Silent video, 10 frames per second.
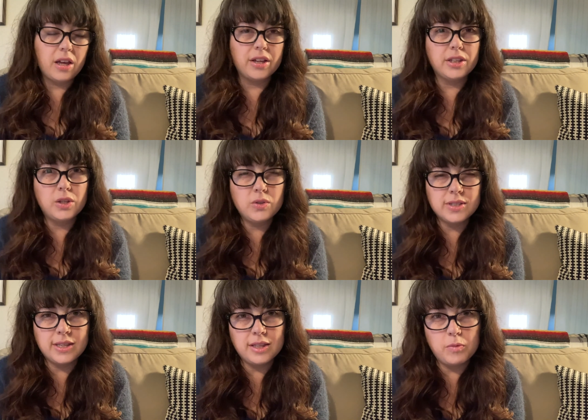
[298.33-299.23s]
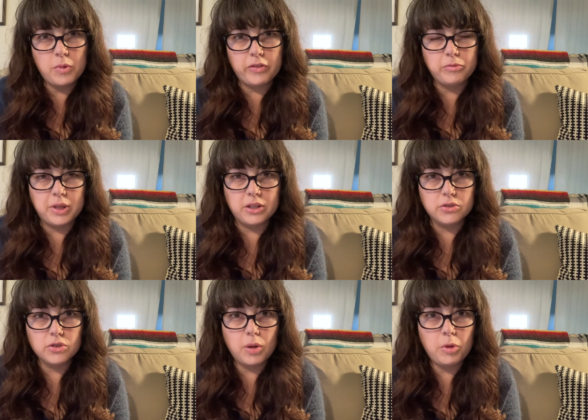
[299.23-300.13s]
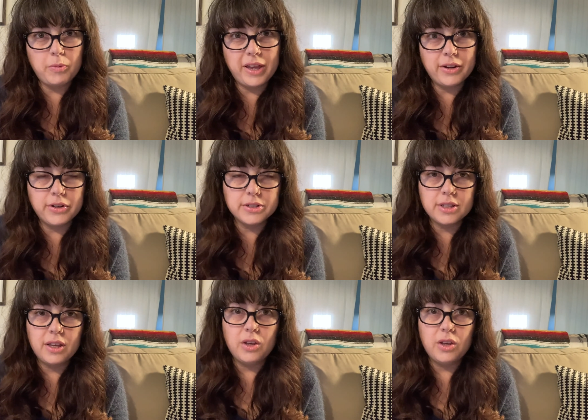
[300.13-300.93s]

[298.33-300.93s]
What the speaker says: accusing them of being troublemakers,